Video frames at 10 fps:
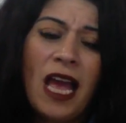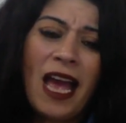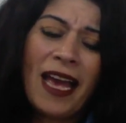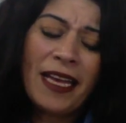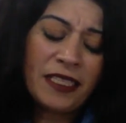
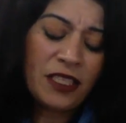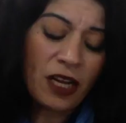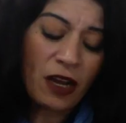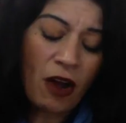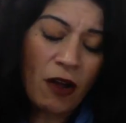And,
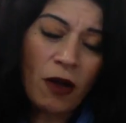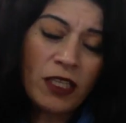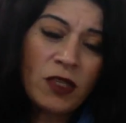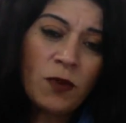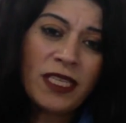I
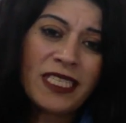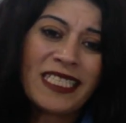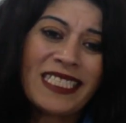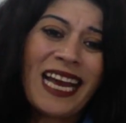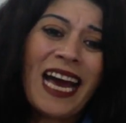did want to
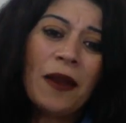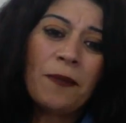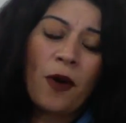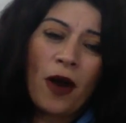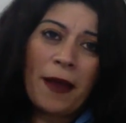start
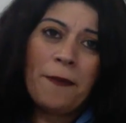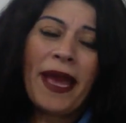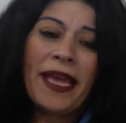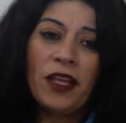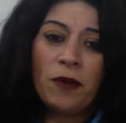by
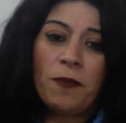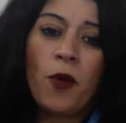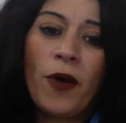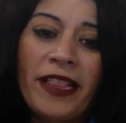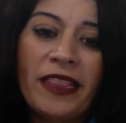making the
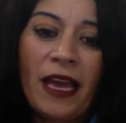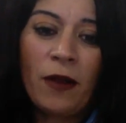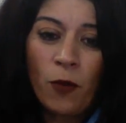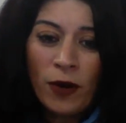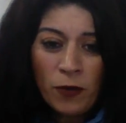point
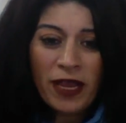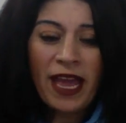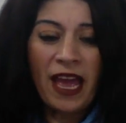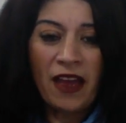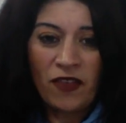that when we
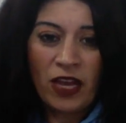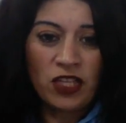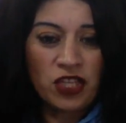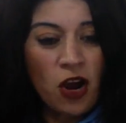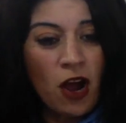have a
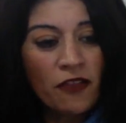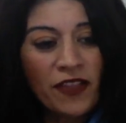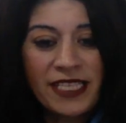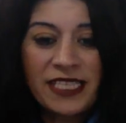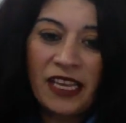child
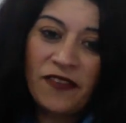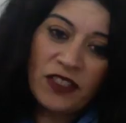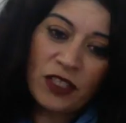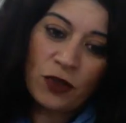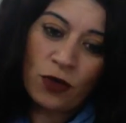that's
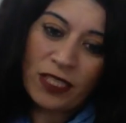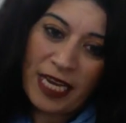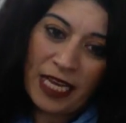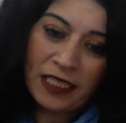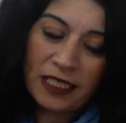gifted or
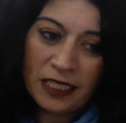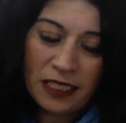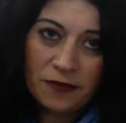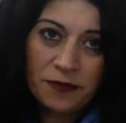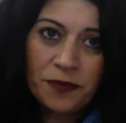talented,
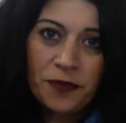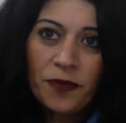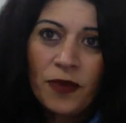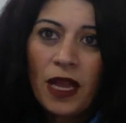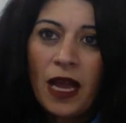
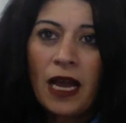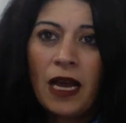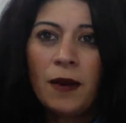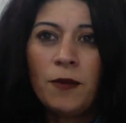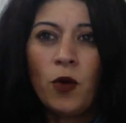
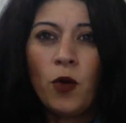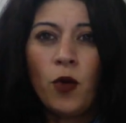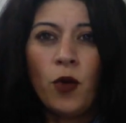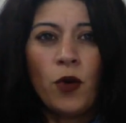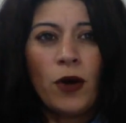
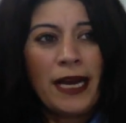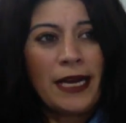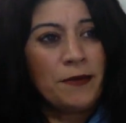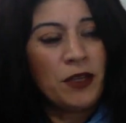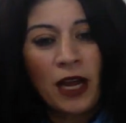or
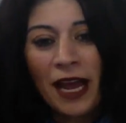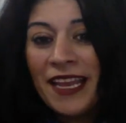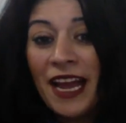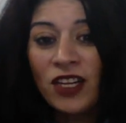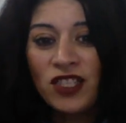a
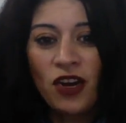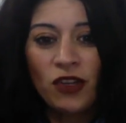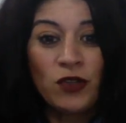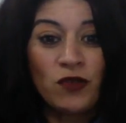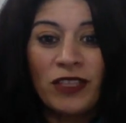young child
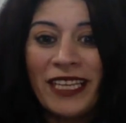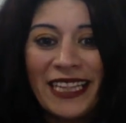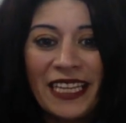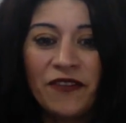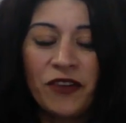who's really
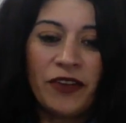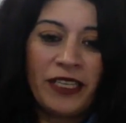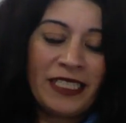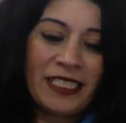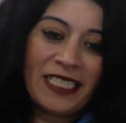clever
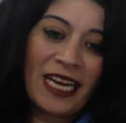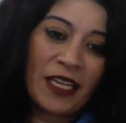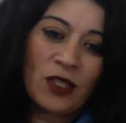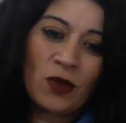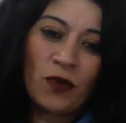and starting
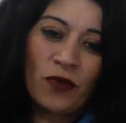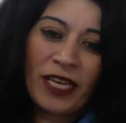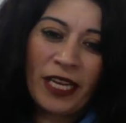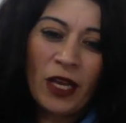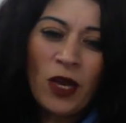school
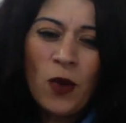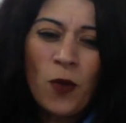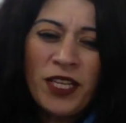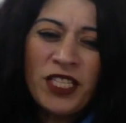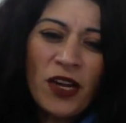reading,
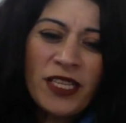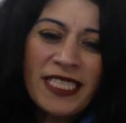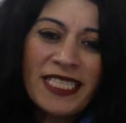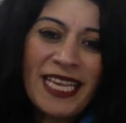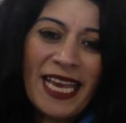we don't
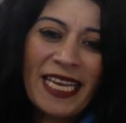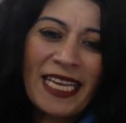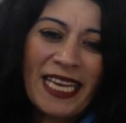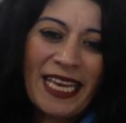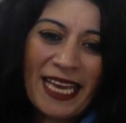
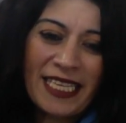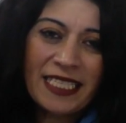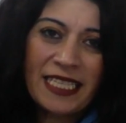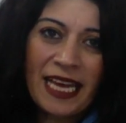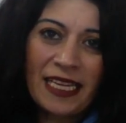second guess
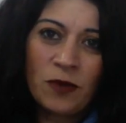that.